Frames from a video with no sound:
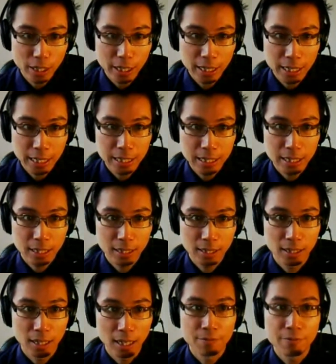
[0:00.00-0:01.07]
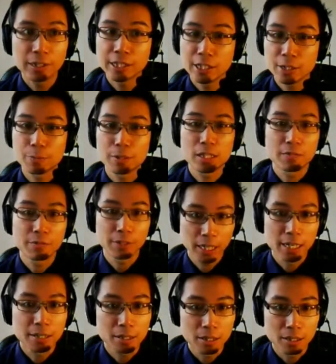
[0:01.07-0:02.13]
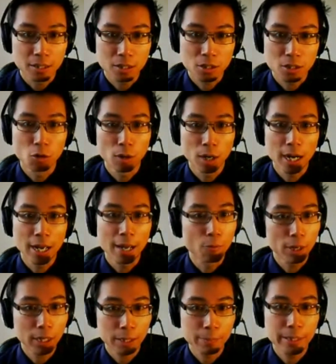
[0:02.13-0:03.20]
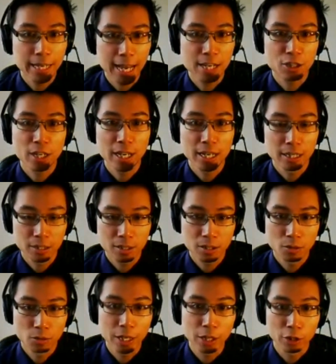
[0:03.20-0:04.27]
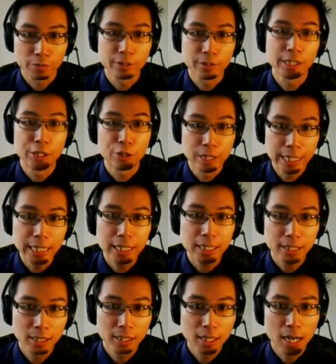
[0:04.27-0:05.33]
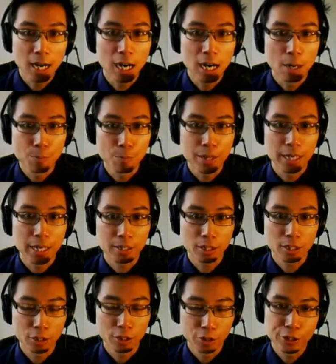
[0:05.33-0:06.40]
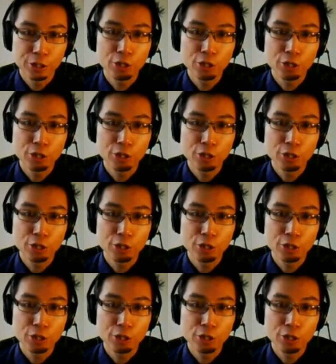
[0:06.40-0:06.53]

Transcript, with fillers: in uh, very specific cases. So I recommend hashtags that are very unique, um, that, you know,